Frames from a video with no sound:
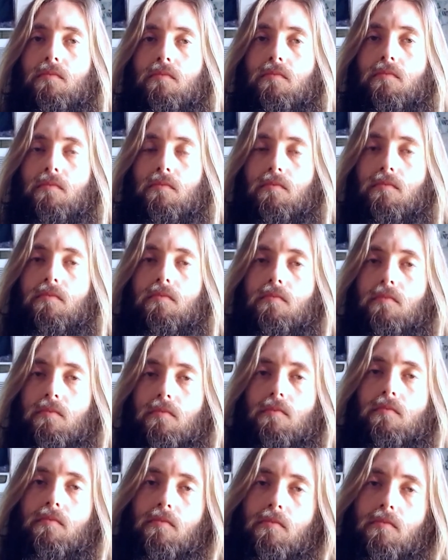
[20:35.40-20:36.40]

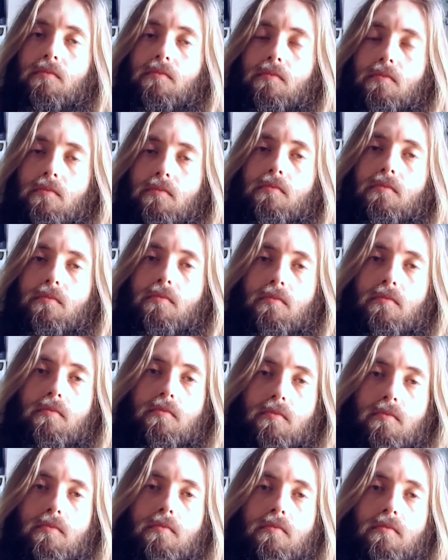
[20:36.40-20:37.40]

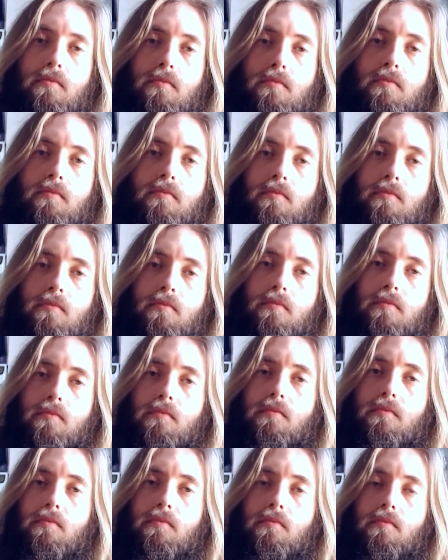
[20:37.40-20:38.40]

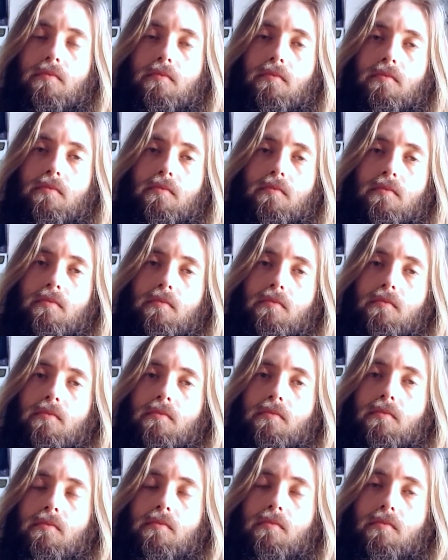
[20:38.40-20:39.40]

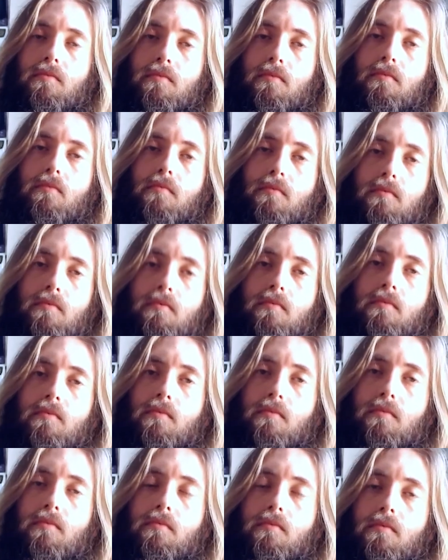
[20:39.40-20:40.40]

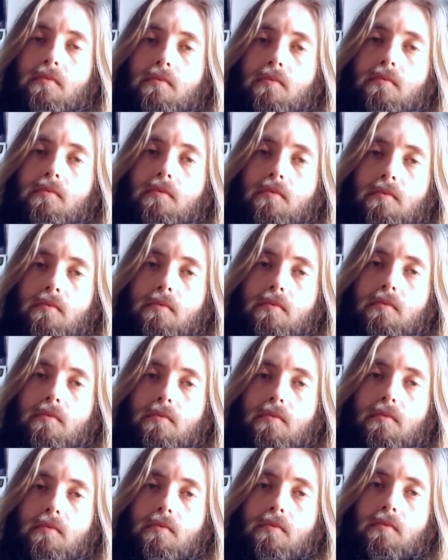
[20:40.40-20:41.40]

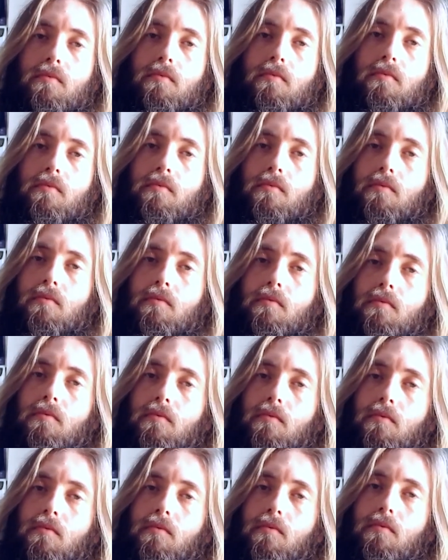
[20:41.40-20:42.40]

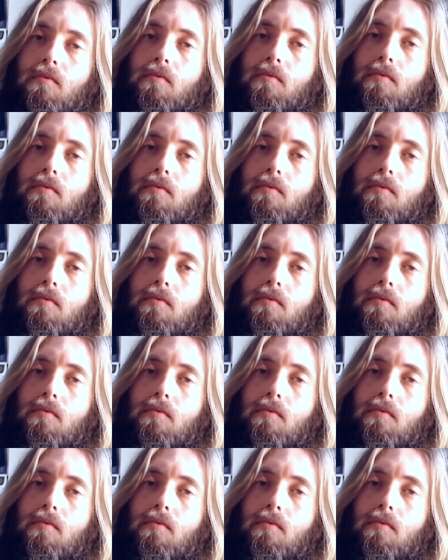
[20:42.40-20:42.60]
[no speech]